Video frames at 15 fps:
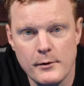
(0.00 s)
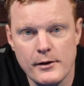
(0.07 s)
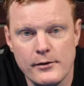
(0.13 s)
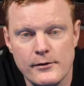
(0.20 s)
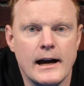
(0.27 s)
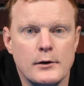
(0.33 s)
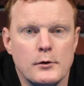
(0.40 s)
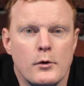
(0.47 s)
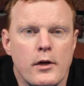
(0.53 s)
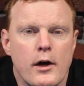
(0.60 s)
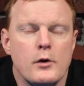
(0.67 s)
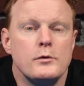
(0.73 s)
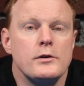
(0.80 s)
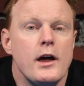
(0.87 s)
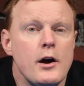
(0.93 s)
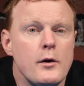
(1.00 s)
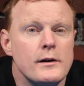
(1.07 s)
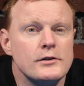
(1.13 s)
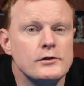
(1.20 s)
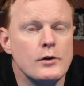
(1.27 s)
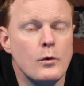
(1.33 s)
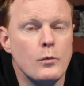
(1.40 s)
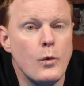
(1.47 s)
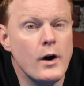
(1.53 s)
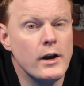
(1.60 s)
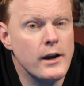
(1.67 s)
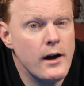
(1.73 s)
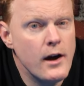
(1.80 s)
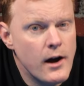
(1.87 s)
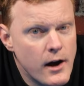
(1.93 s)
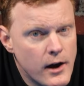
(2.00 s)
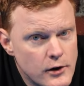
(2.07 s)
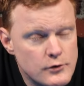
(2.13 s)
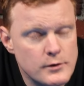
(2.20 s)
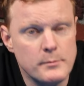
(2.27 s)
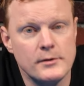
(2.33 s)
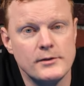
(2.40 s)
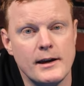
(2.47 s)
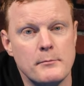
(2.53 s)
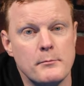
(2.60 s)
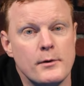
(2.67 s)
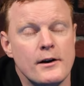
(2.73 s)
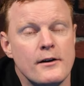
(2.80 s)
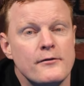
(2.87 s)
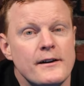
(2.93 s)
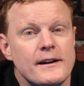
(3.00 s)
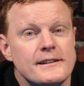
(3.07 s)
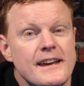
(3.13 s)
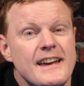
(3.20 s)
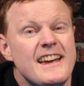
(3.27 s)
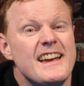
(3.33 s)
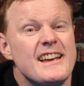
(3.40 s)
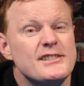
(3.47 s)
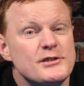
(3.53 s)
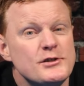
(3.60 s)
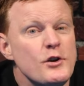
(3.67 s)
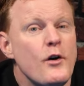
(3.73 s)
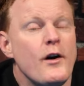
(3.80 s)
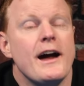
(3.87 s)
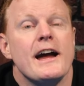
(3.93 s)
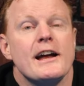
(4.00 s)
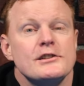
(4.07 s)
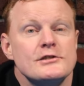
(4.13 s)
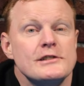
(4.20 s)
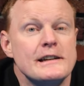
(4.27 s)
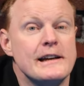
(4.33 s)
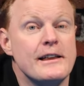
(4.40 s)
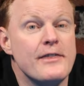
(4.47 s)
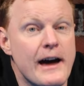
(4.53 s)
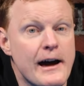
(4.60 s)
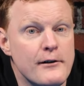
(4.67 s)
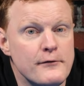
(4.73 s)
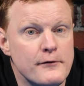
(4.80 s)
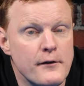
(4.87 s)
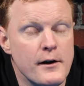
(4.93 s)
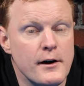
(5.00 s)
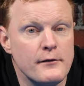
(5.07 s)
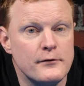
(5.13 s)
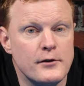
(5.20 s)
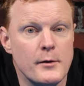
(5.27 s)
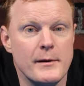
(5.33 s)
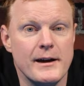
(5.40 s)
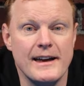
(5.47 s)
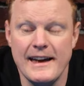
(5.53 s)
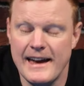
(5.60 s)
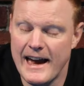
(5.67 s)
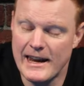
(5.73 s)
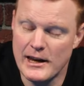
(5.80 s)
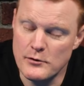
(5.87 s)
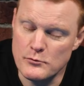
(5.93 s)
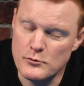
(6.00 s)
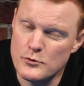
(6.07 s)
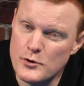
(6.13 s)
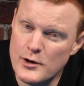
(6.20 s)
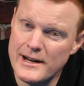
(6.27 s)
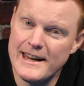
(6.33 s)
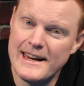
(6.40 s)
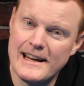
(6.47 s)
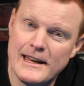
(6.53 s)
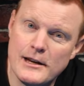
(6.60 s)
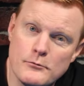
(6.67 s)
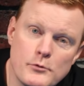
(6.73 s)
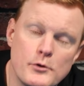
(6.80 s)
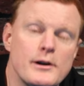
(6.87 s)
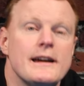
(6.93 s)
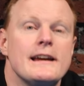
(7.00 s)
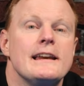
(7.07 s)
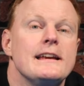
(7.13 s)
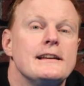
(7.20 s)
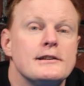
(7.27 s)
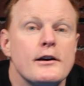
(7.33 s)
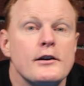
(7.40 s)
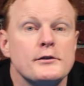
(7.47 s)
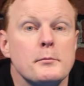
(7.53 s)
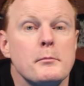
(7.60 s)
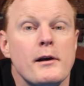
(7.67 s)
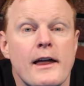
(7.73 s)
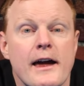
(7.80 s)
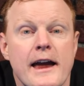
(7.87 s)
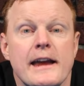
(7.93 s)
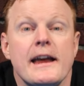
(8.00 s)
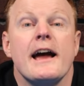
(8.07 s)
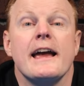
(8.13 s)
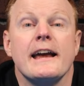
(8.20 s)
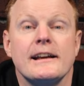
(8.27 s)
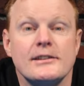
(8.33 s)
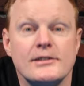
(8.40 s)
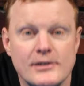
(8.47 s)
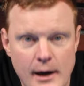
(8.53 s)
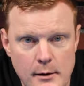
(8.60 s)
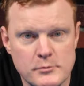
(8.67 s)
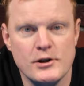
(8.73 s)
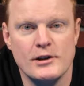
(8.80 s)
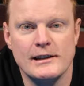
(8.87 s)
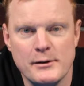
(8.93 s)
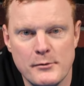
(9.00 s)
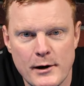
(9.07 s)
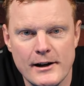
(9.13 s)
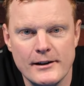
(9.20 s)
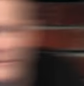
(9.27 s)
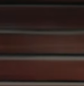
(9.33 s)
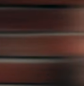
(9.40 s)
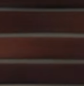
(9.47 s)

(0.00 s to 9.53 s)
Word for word: with. And although no, it's not 100% perfect, is not actually that far from it and it really, really does play exceptionally well.